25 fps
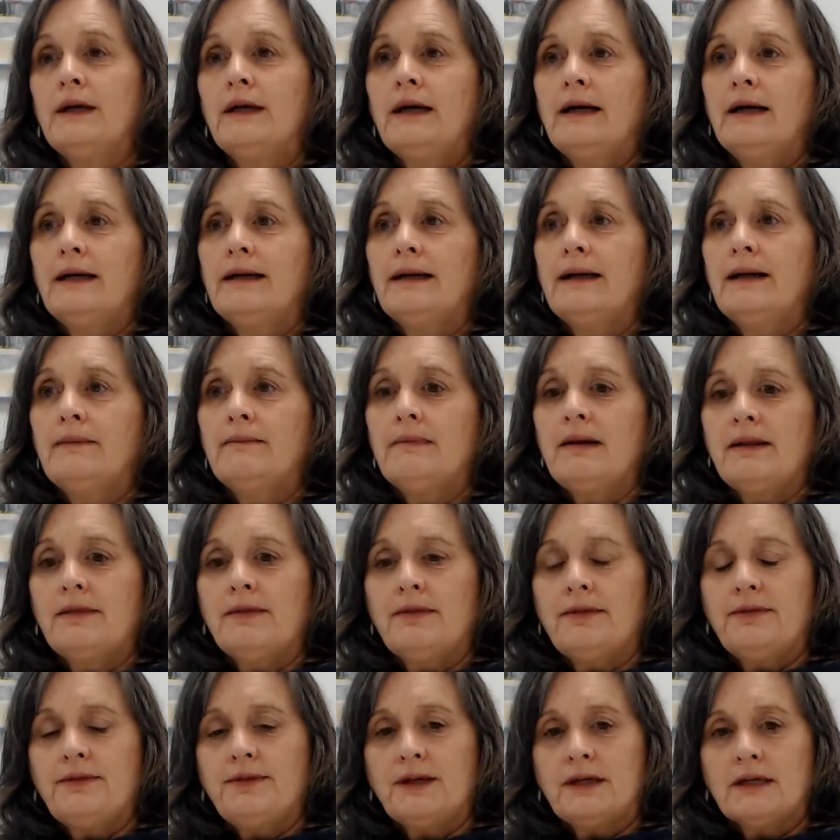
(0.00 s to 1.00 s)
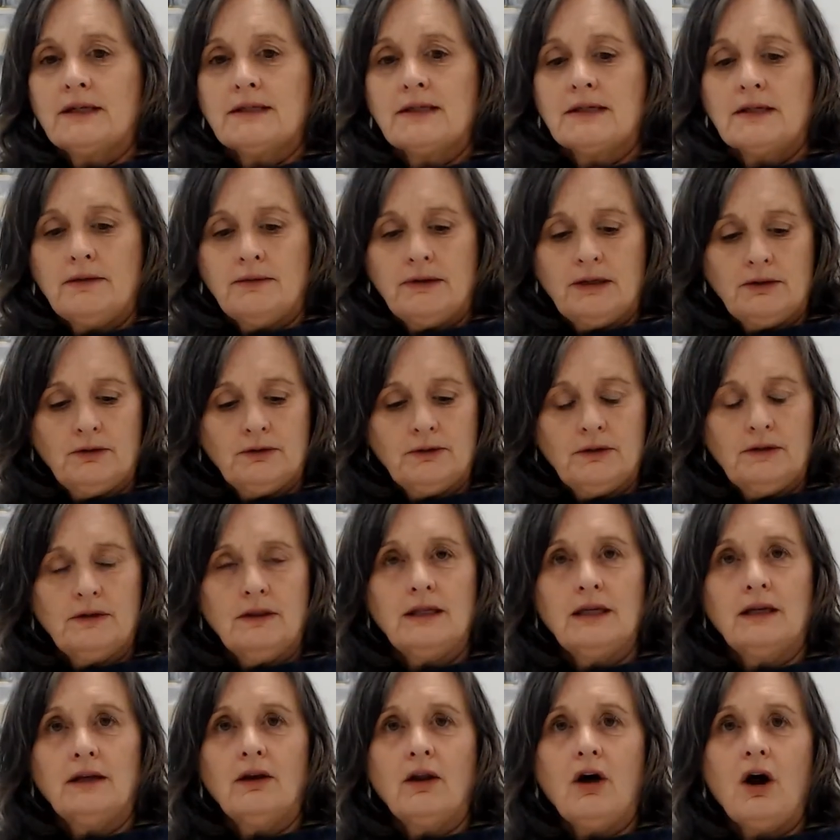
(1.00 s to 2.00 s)
and things are going on in
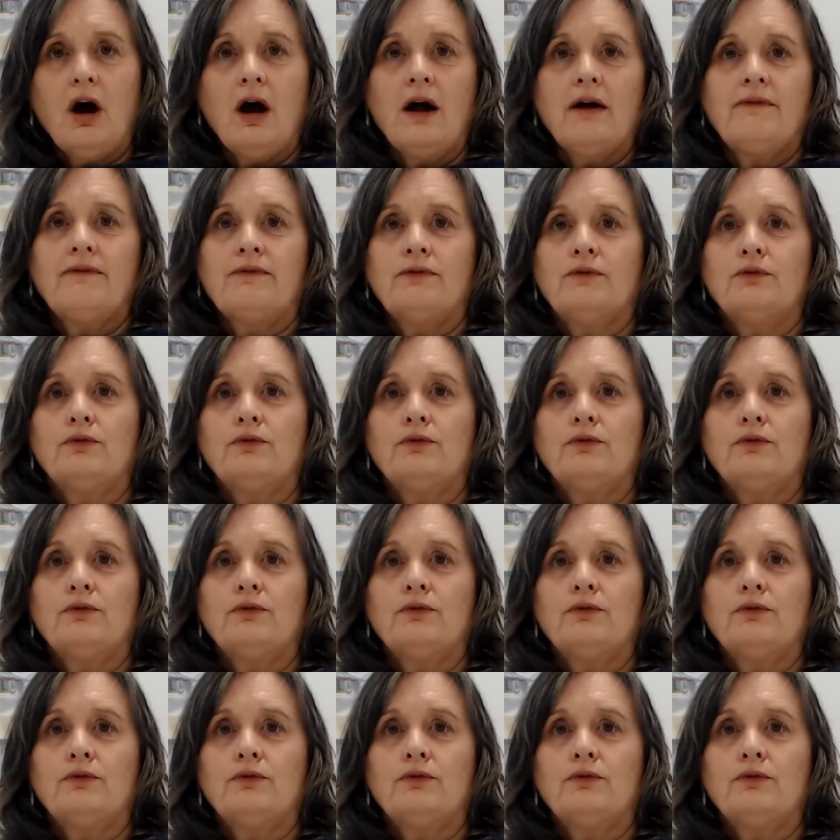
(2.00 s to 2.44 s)
their life,